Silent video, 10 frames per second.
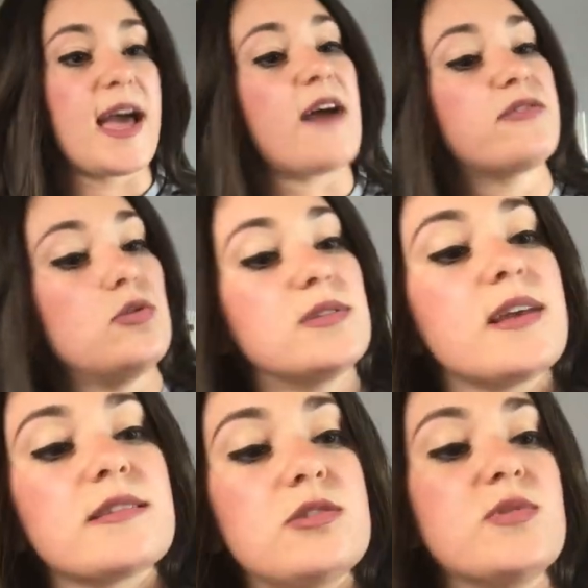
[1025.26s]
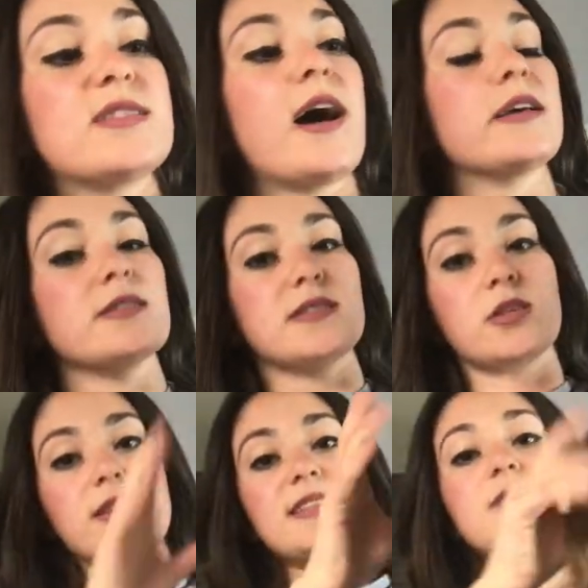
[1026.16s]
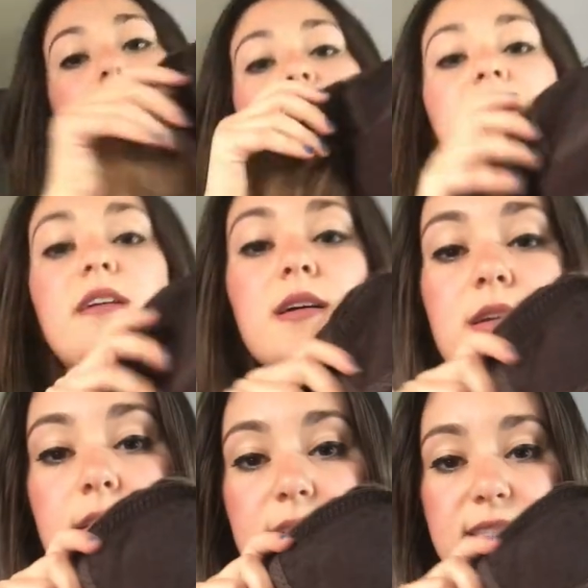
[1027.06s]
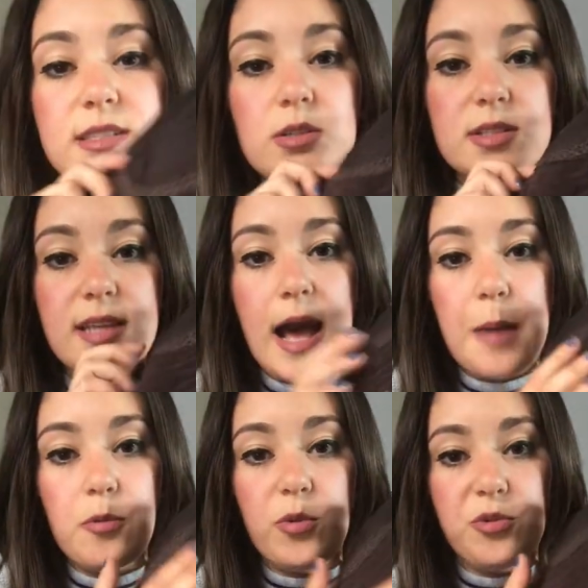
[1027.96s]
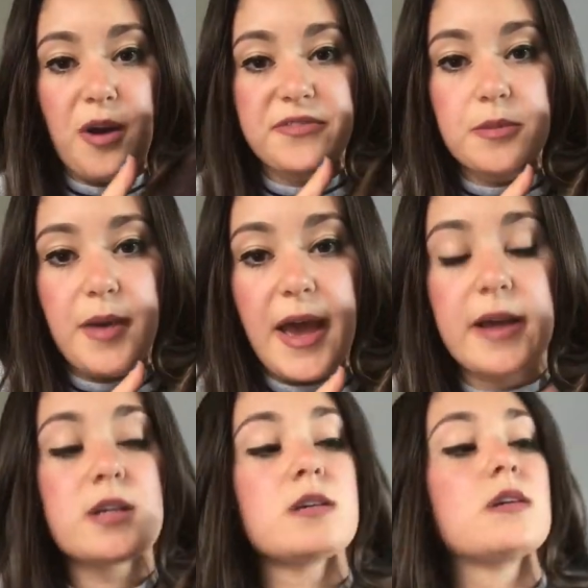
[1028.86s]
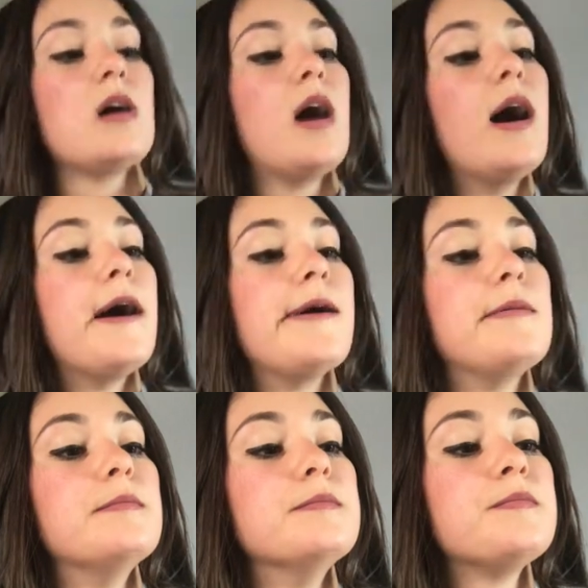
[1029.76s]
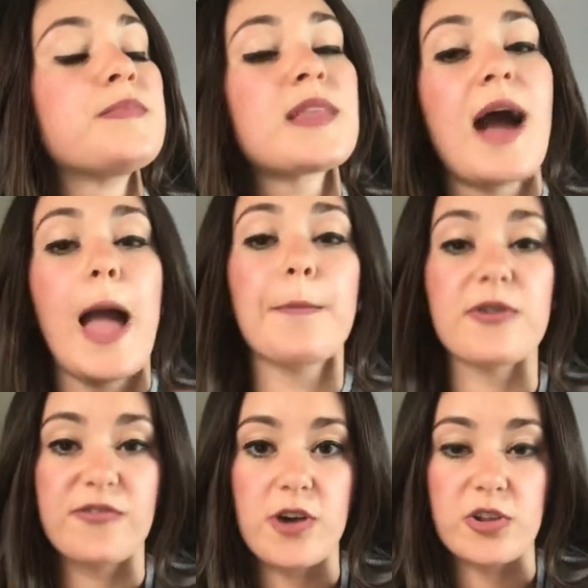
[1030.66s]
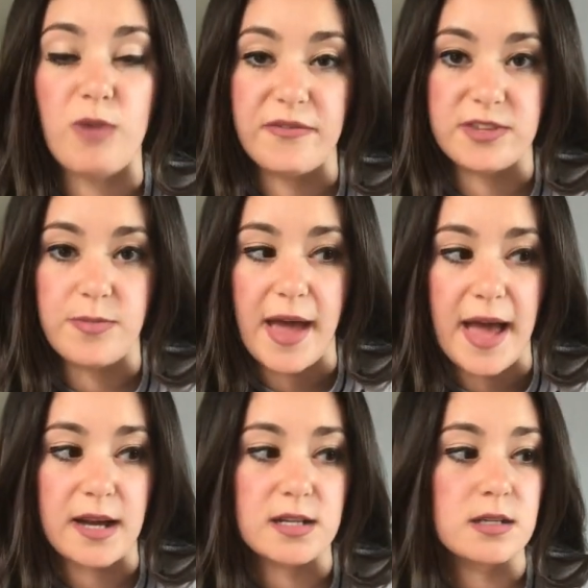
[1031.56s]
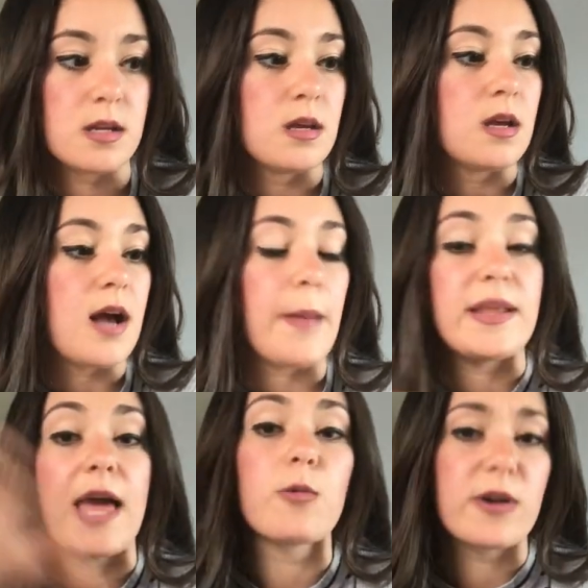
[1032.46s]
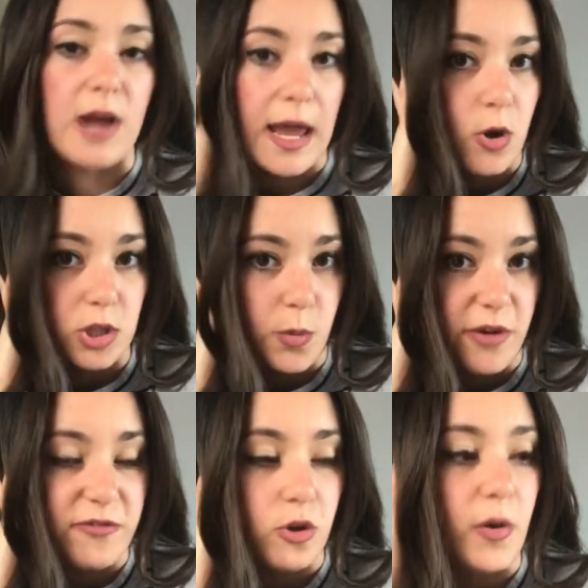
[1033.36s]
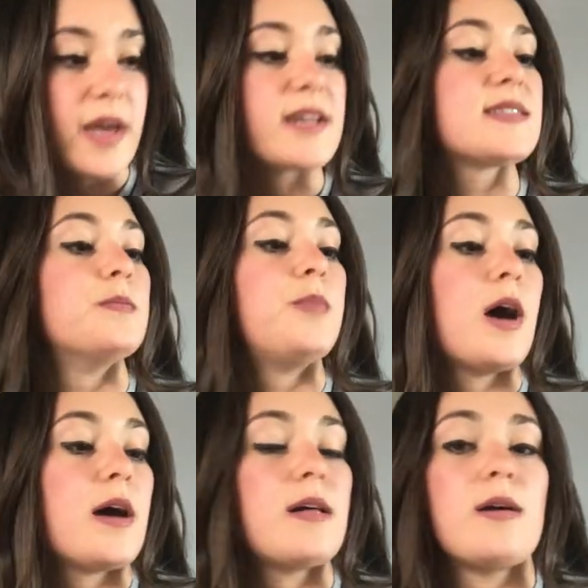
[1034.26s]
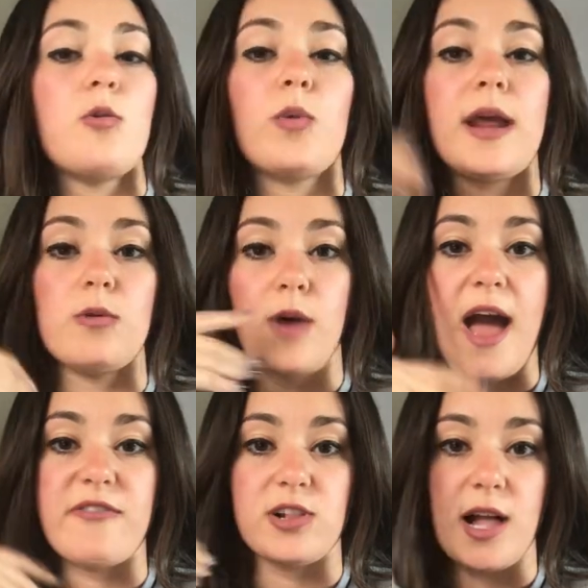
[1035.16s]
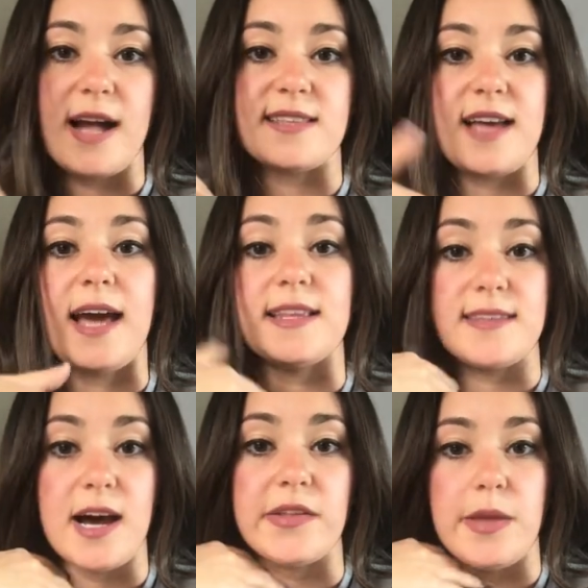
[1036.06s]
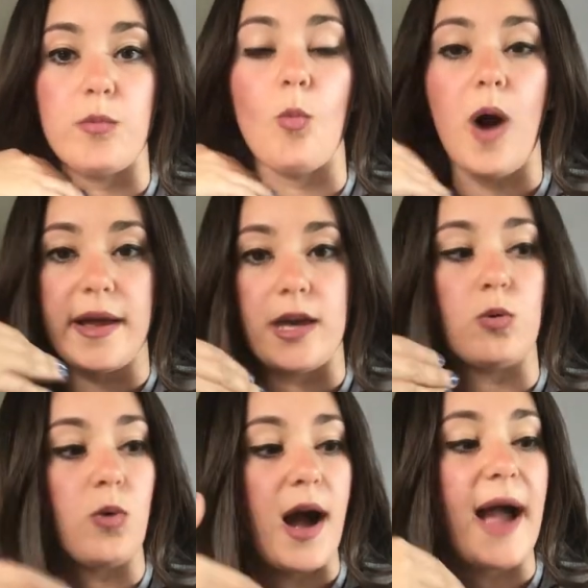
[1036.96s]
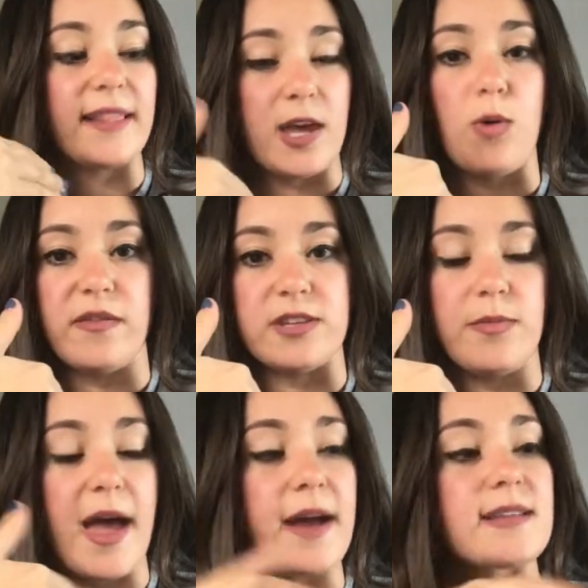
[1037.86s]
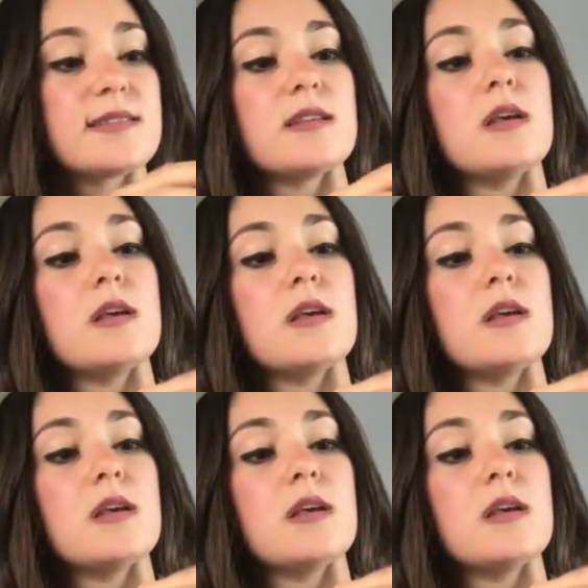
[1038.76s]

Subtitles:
I have two styles. So this is my silk top with wefted back. I prefer the wefted back. I mean, I only wear full wigs, but when I have clients, I tell them why I like wefted backs,